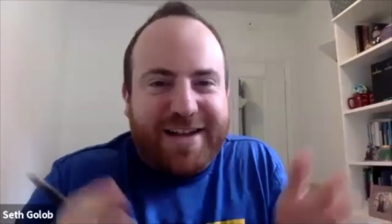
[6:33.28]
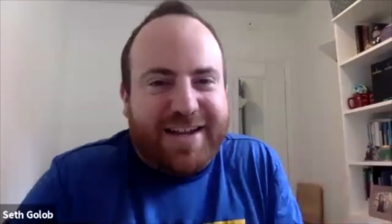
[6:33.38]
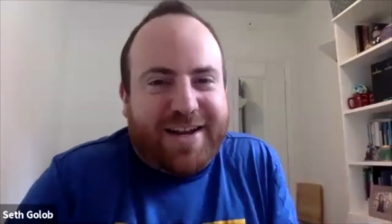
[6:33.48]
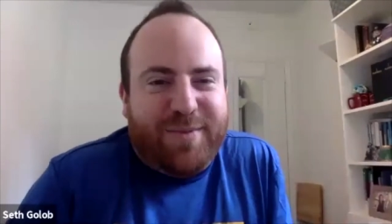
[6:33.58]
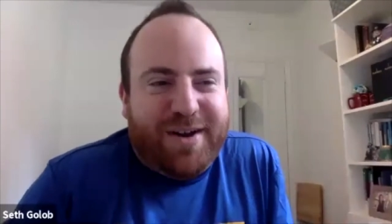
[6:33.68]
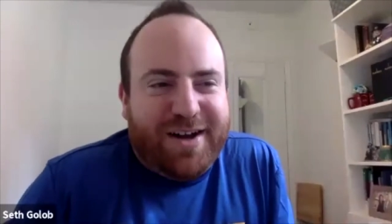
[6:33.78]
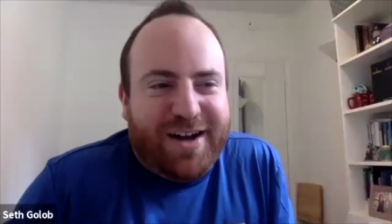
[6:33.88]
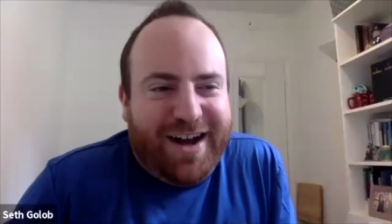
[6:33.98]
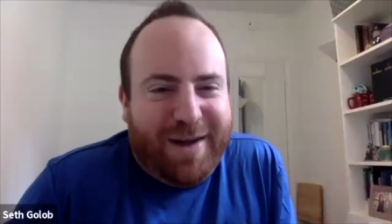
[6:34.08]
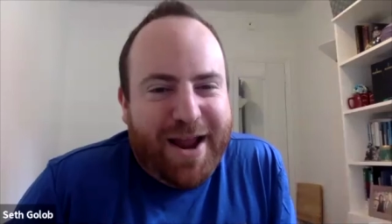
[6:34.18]
like I'm
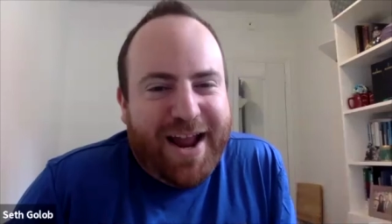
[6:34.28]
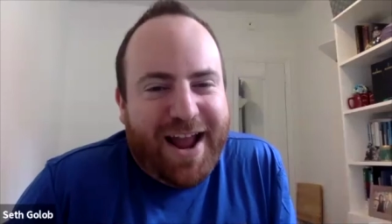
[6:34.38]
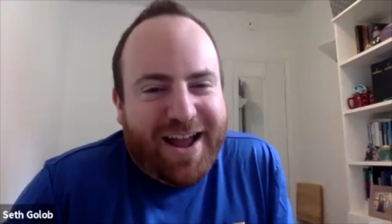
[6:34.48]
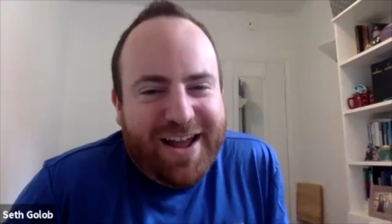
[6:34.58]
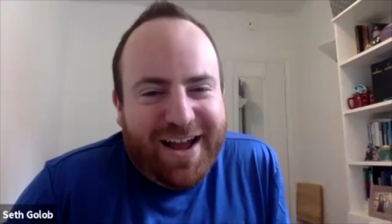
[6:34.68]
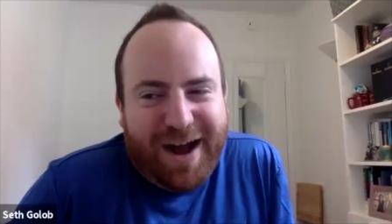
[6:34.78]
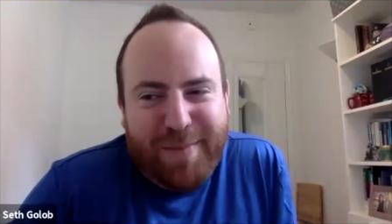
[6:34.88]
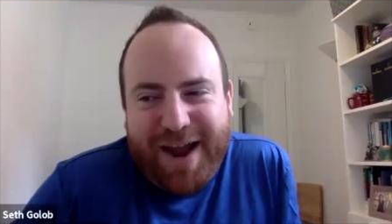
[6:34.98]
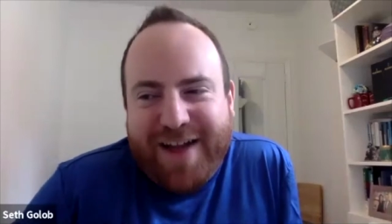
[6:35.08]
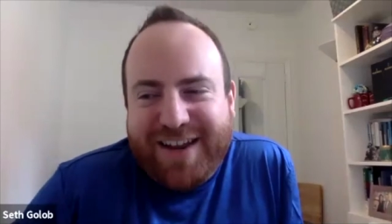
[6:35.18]
I'm a, I'm
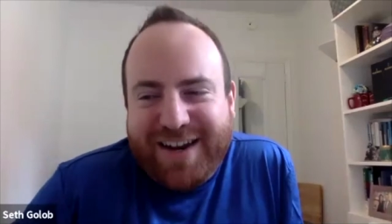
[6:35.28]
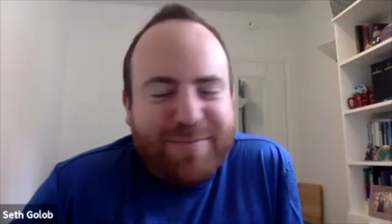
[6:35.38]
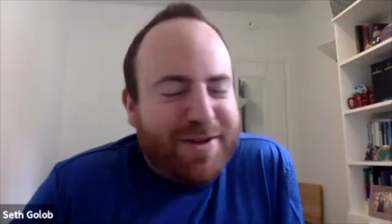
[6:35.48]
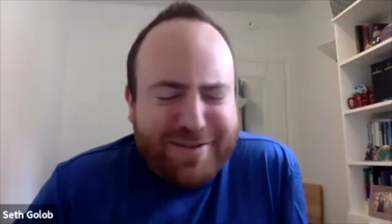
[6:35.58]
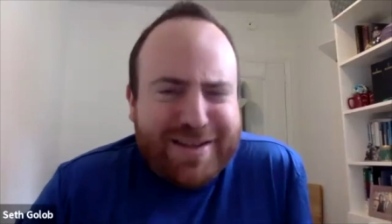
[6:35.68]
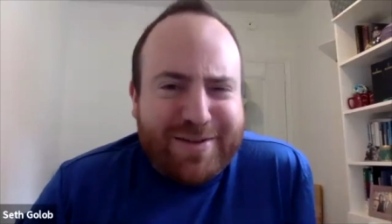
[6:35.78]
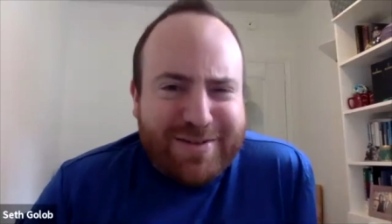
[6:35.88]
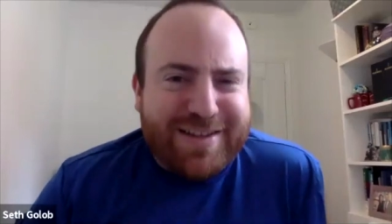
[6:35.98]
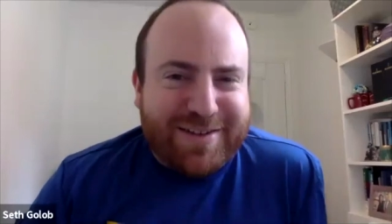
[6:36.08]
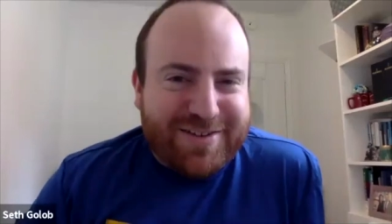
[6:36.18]
a highlighted clip. That was that,
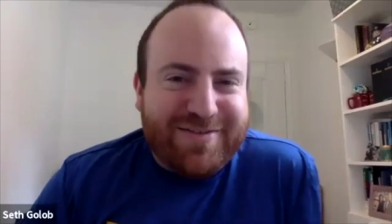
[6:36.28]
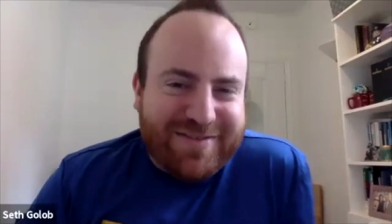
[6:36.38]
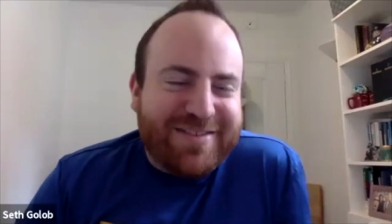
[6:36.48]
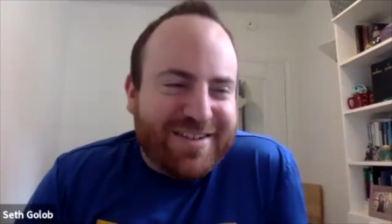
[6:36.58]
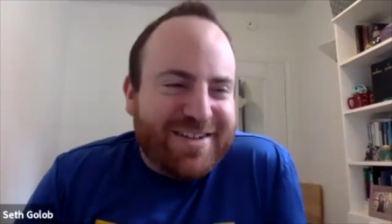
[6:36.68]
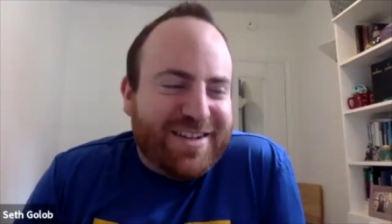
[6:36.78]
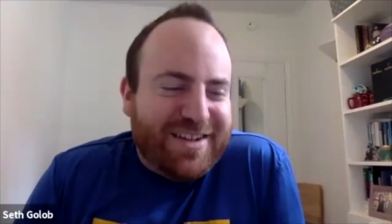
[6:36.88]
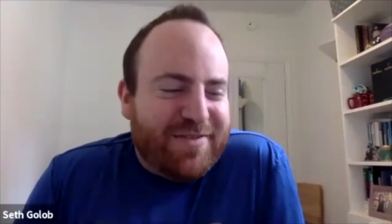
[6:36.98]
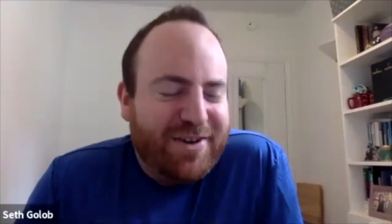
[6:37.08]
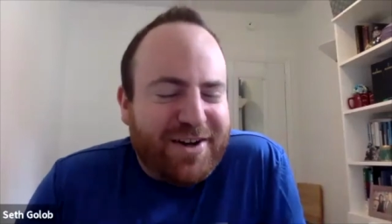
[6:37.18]
that was
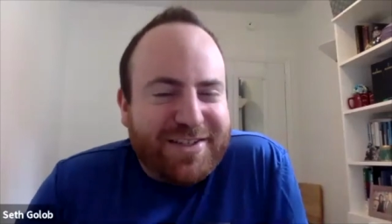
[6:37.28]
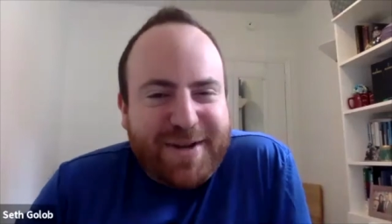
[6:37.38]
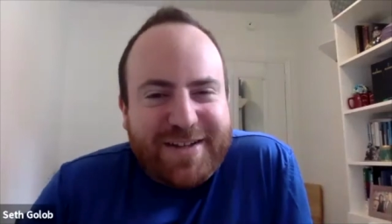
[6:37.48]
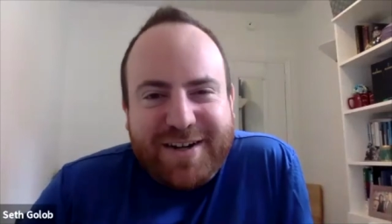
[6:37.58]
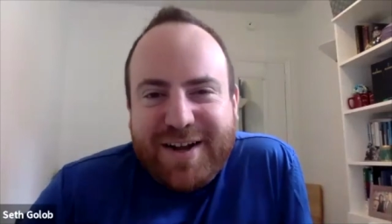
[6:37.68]
a very awesome answer.